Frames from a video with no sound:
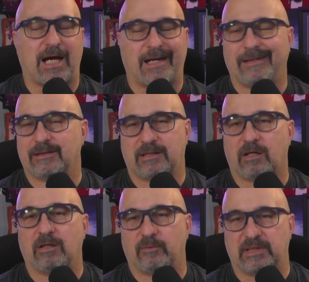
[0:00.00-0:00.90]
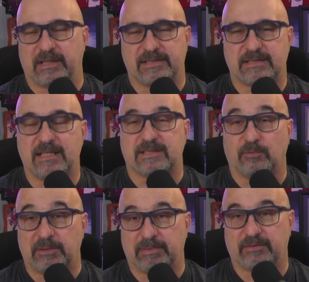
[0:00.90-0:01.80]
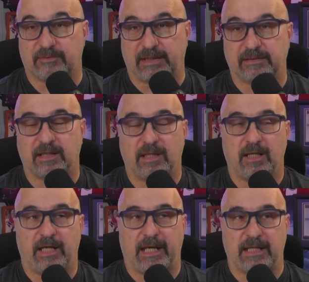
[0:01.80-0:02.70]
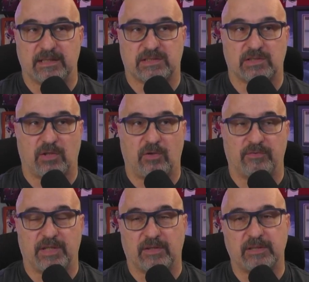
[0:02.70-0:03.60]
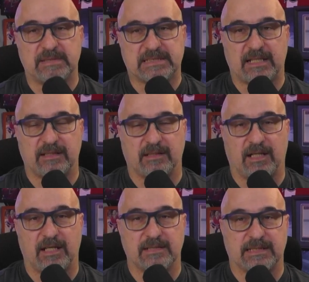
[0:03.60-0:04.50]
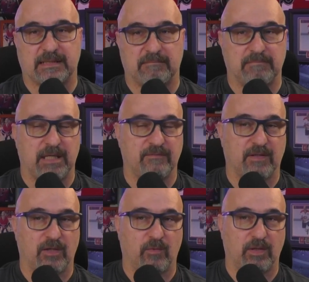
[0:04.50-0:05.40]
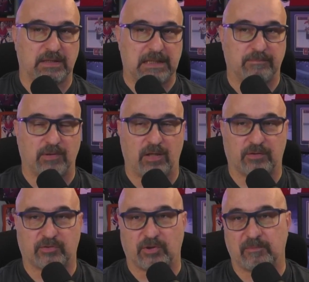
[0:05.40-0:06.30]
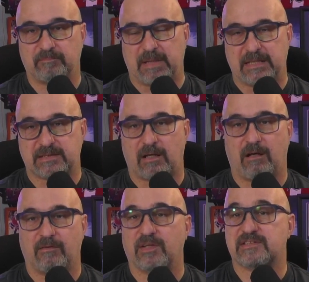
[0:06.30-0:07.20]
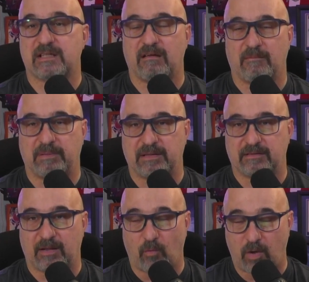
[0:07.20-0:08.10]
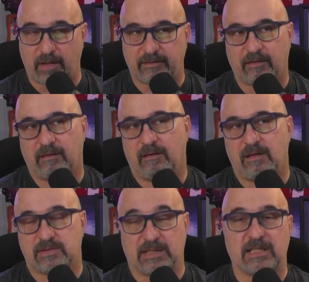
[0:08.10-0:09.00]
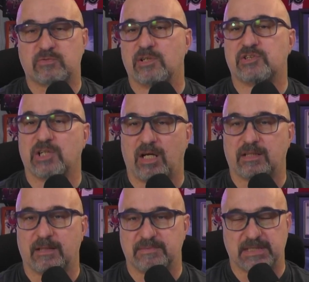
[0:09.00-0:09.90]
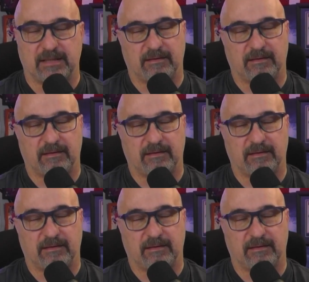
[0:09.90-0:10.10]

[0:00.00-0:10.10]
you could call it what it is. It's a rebuild, right? And so they're going to be signing guys that they may very well keep long-term based on the style of play that they want. So that's where Janot comes in.